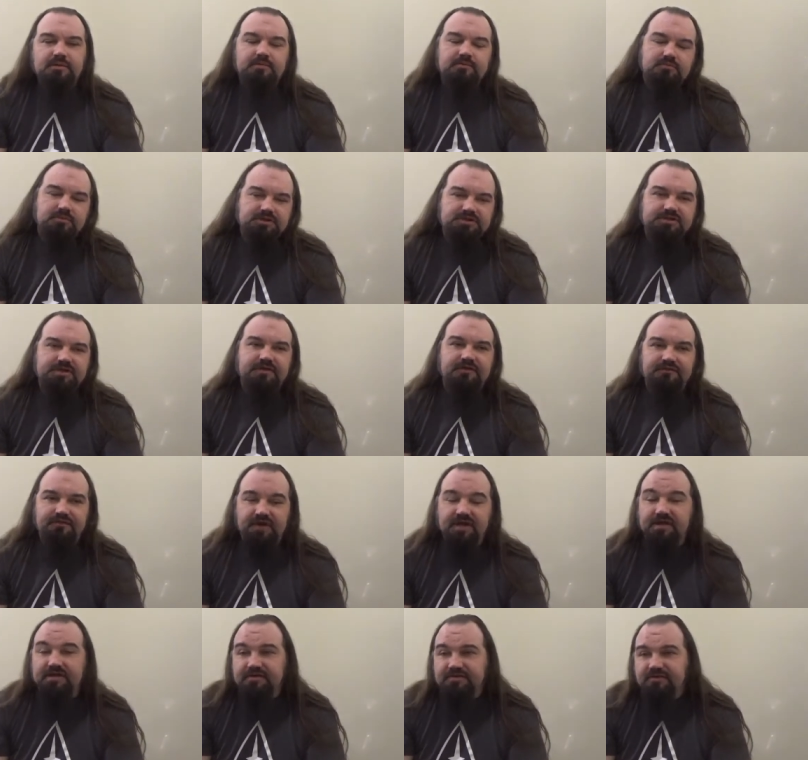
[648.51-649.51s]
which is
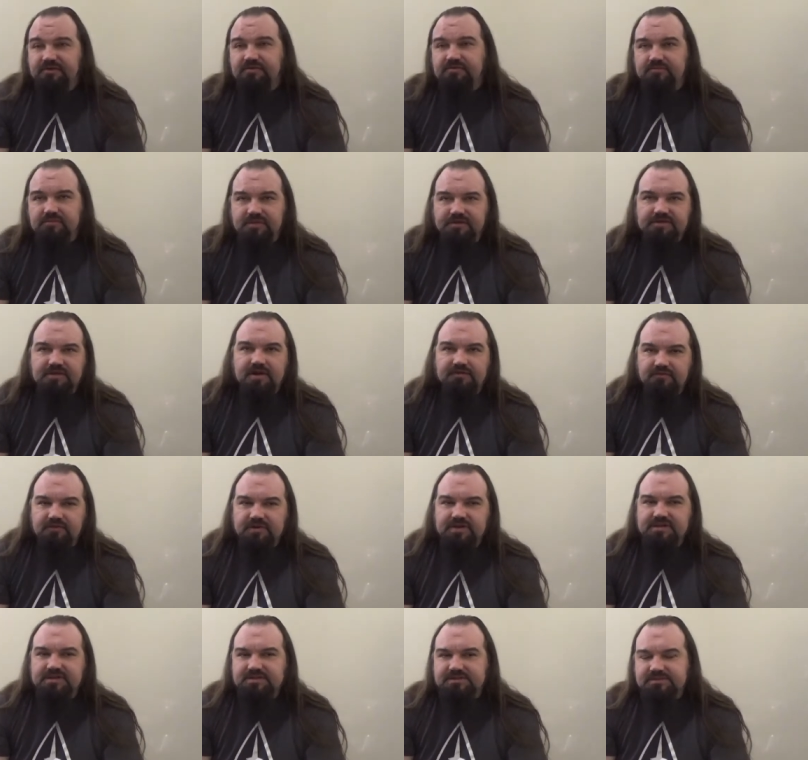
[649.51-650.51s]
fitting because
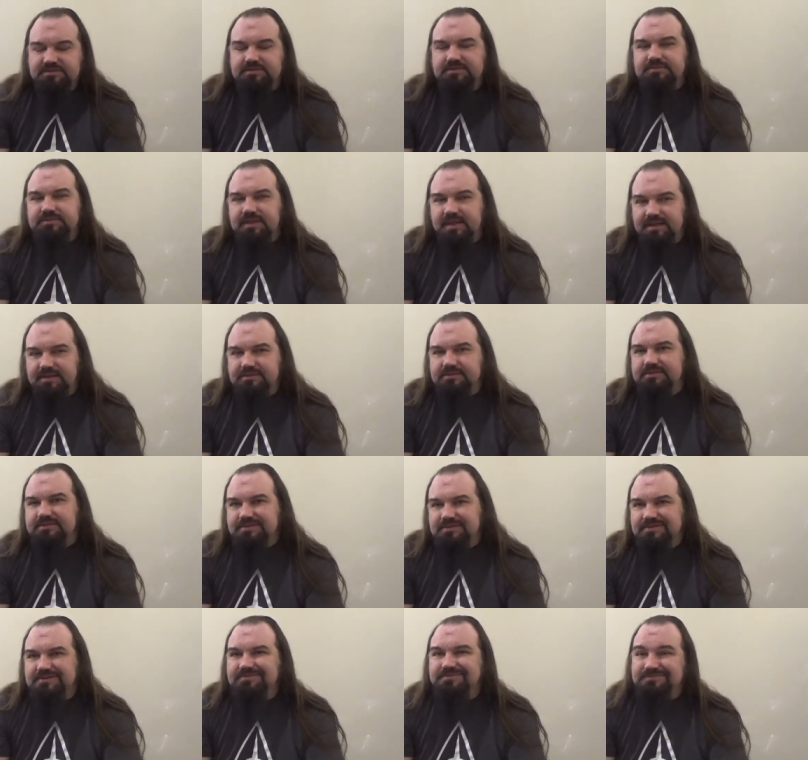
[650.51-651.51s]
Discovery
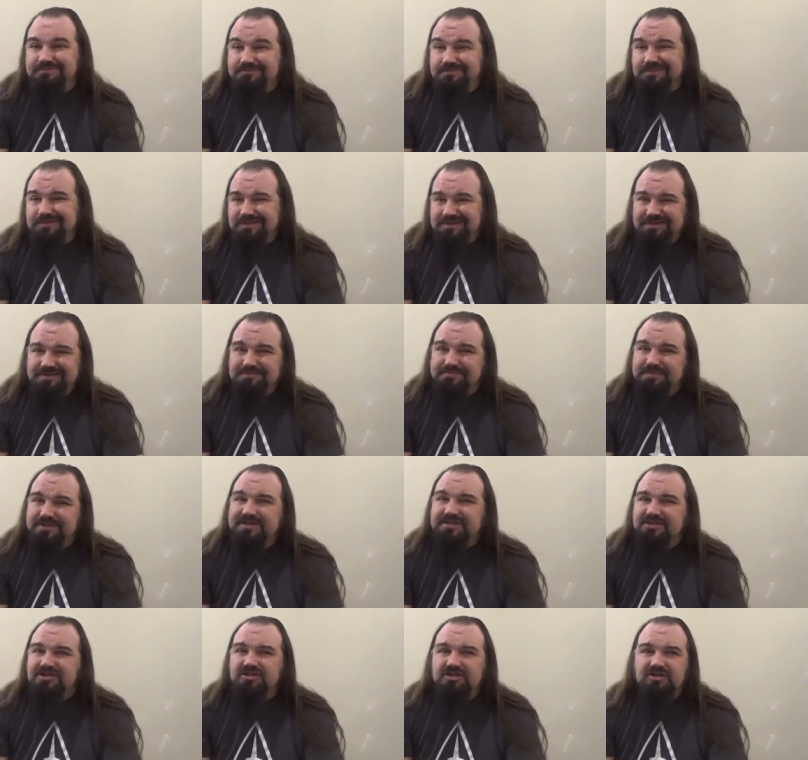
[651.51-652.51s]
is a
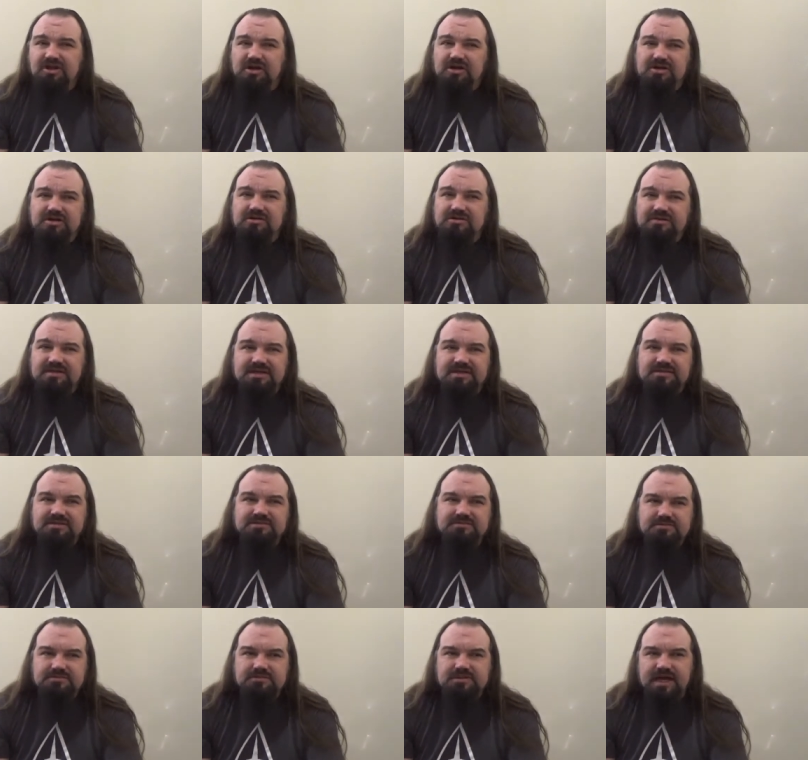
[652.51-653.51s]
bit darker
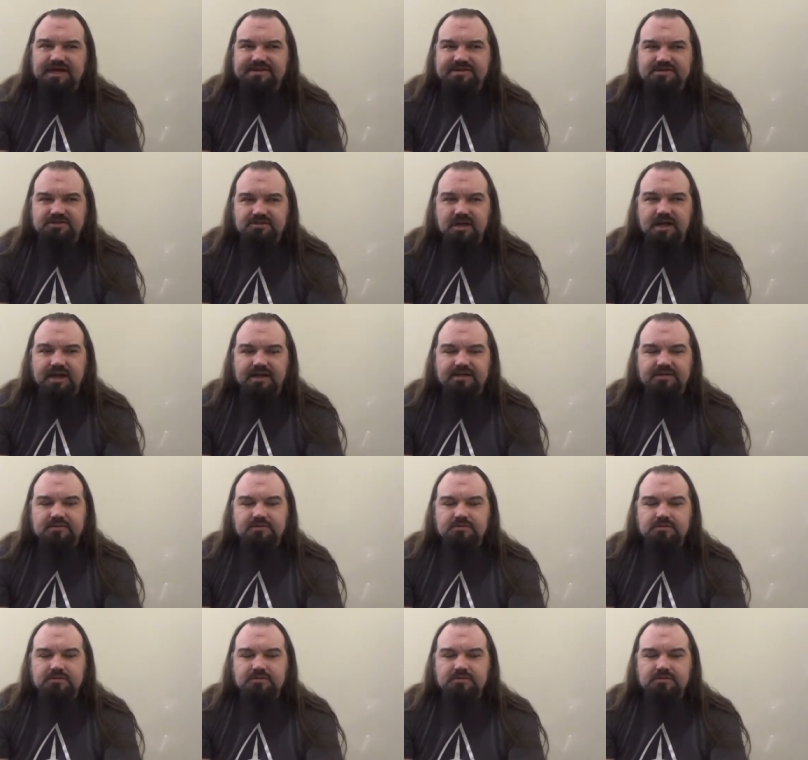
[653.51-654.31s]
than Classic Trek,